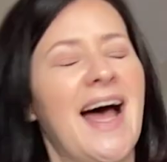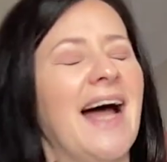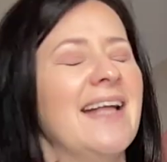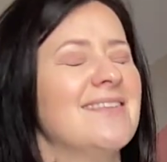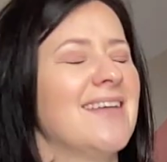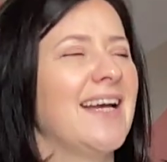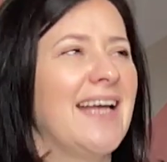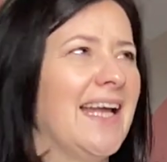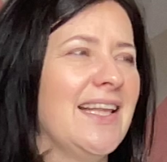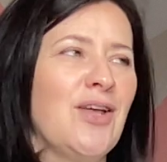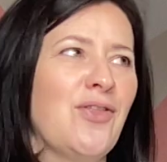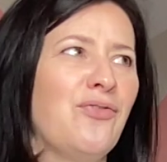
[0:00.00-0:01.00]
and
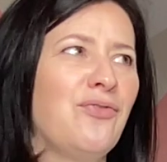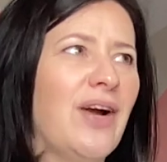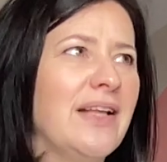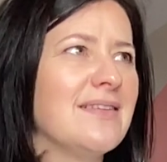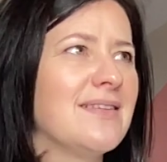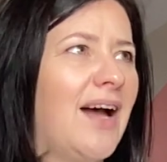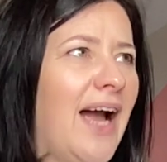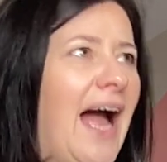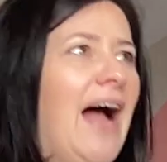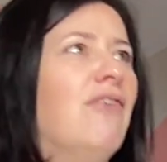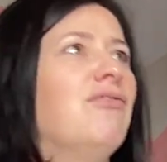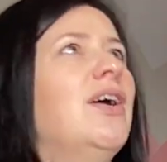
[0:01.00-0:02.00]
again, like the friends that I
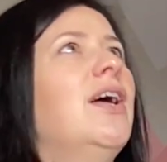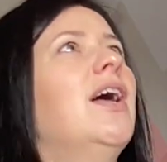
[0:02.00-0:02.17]
have